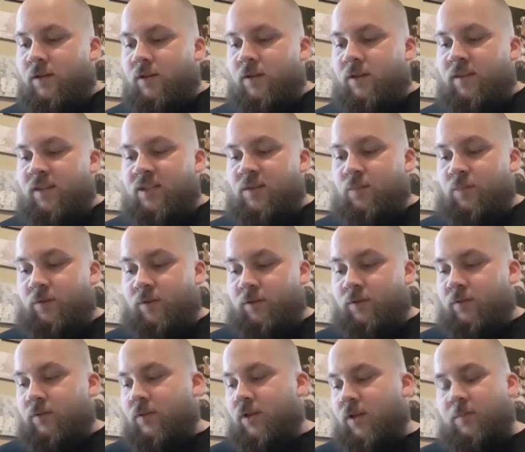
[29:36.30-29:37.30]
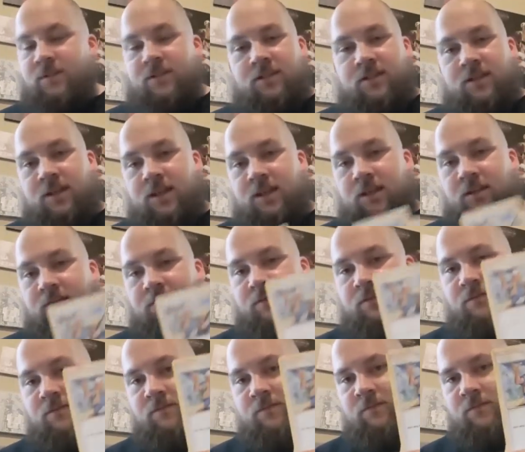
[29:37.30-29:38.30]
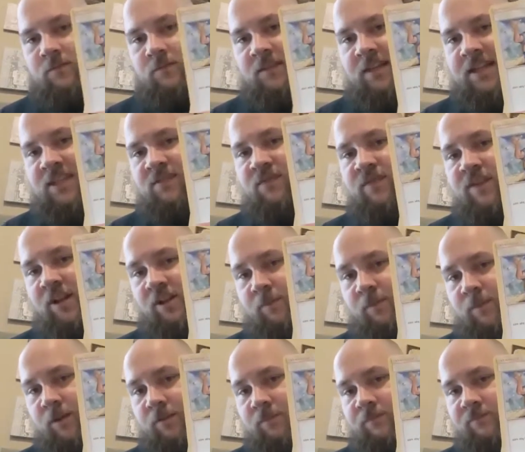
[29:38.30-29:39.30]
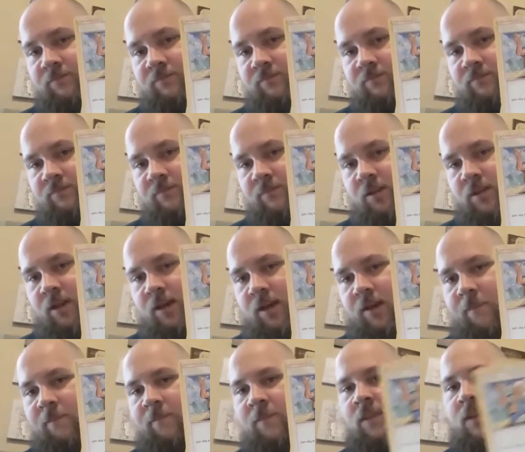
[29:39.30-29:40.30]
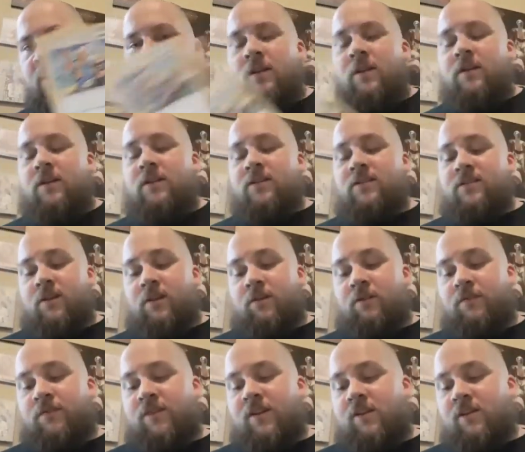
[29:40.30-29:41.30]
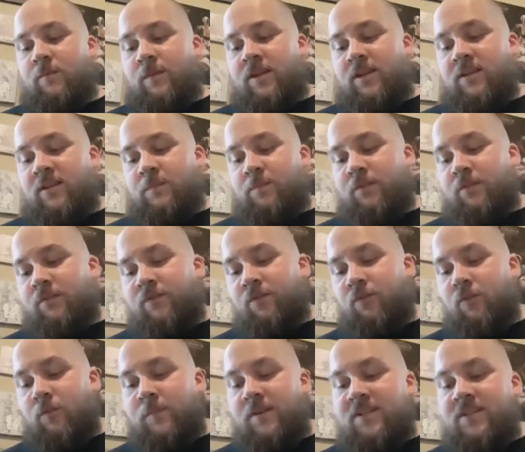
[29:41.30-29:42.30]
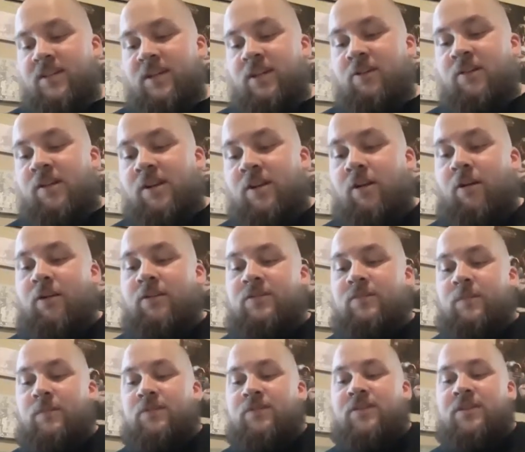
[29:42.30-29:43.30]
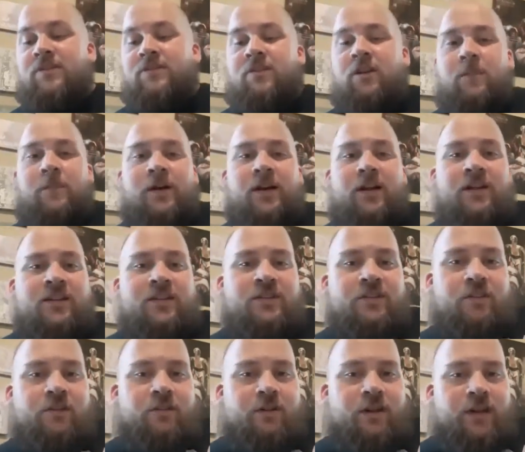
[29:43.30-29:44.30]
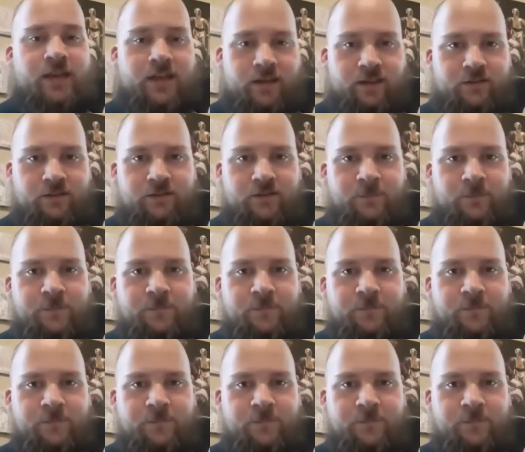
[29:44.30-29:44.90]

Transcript: this one comes into hand, and that's Fisherman. Okay. So Fisherman is put 4 basic energy cards from your discard pile into your hand.